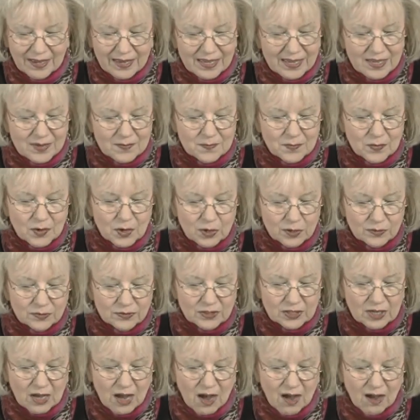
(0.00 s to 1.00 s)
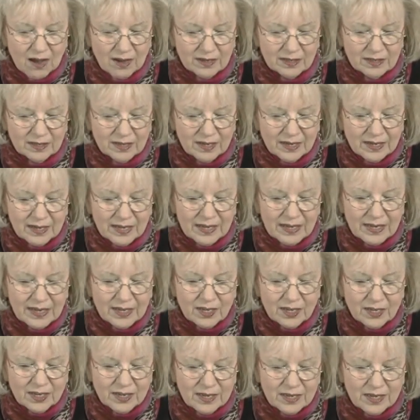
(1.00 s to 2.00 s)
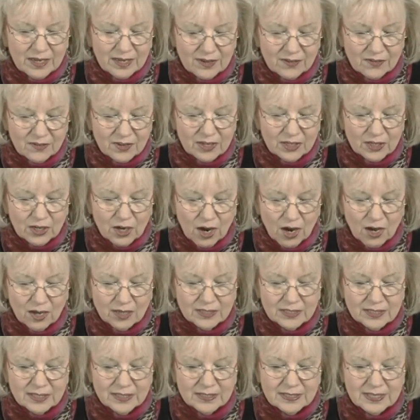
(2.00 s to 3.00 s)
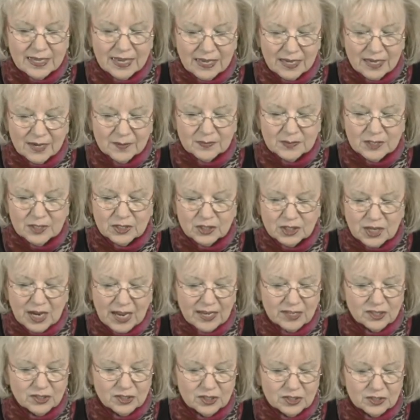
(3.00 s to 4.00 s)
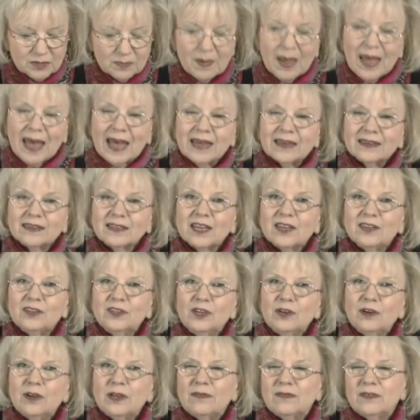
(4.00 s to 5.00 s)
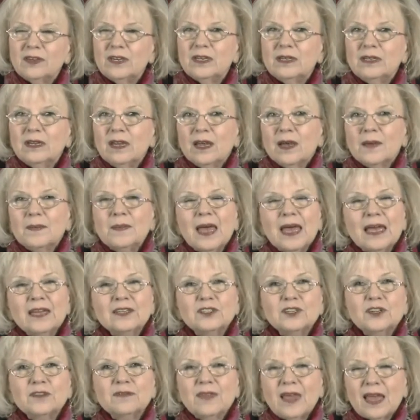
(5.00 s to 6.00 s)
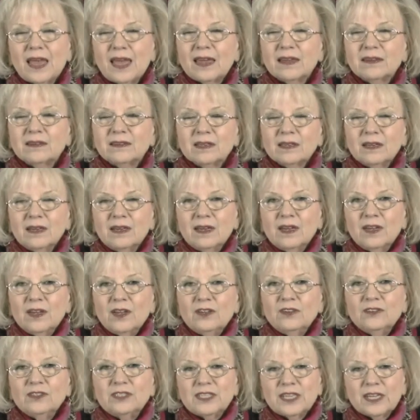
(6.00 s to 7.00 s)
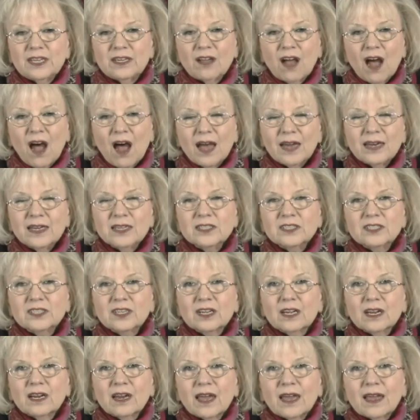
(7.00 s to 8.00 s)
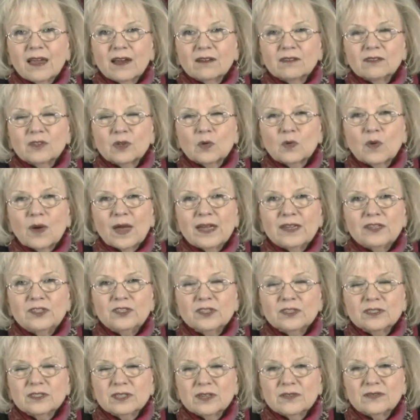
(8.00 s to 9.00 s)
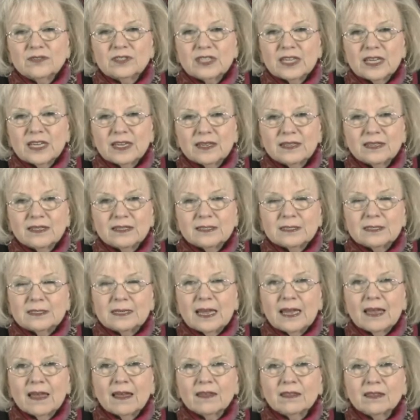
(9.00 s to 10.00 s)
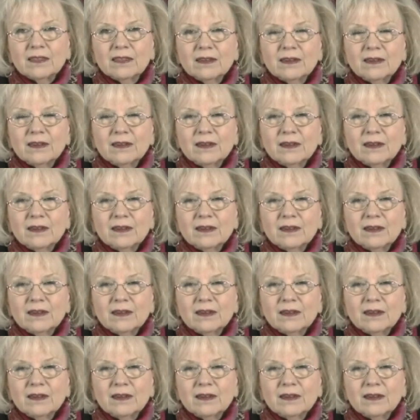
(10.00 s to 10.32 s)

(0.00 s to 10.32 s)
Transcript: He moves God. He even causes him to change his mind. Can you even imagine that? You see, God has declared the wages of sin is death.